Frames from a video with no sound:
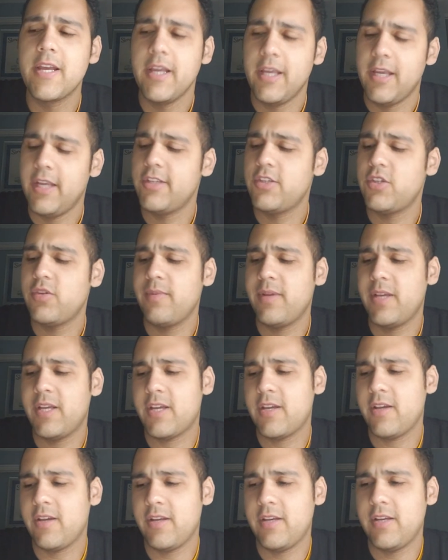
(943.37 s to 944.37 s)
in
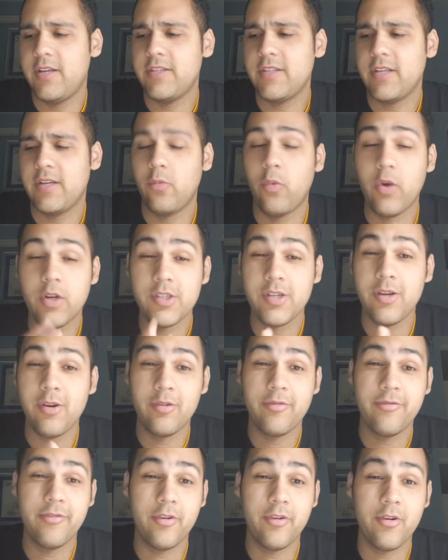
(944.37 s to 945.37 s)
Jamaica, and he said, watch
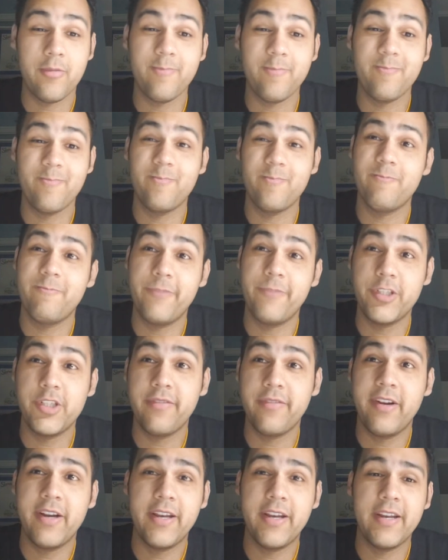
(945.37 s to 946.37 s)
out for
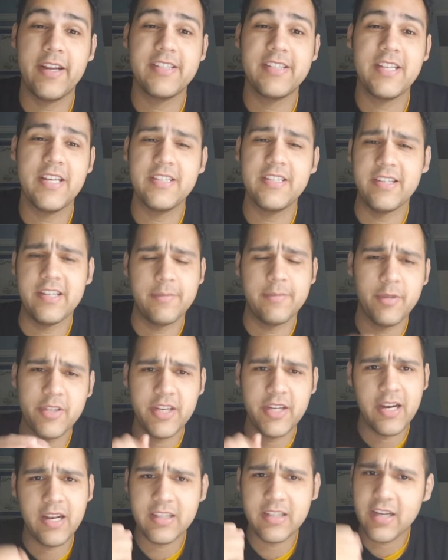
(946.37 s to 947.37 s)
Giovanni next season. He's
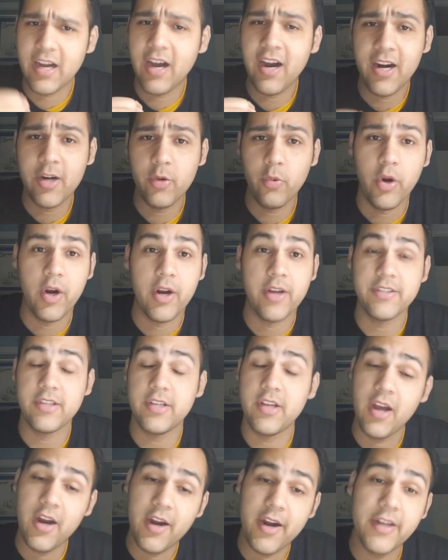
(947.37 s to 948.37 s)
putting in a lot of hard work. I
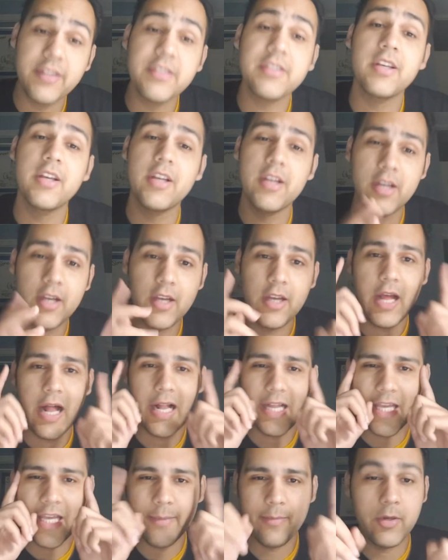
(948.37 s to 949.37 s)
said, all right,
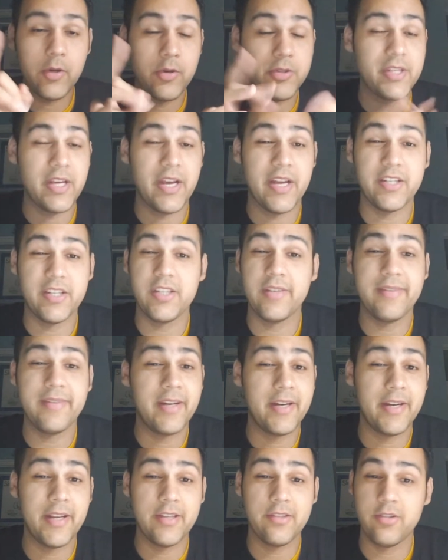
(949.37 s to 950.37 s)
I'll keep close. And
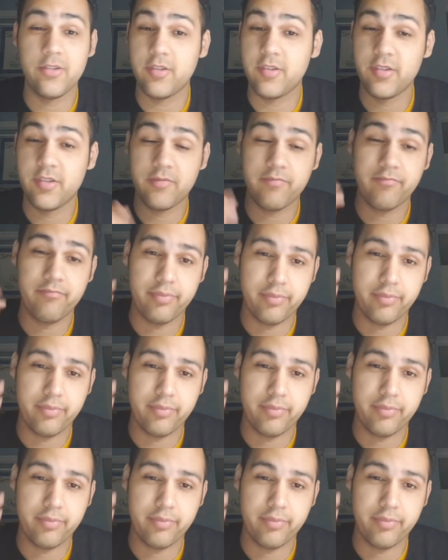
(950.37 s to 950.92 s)
Giovanni is just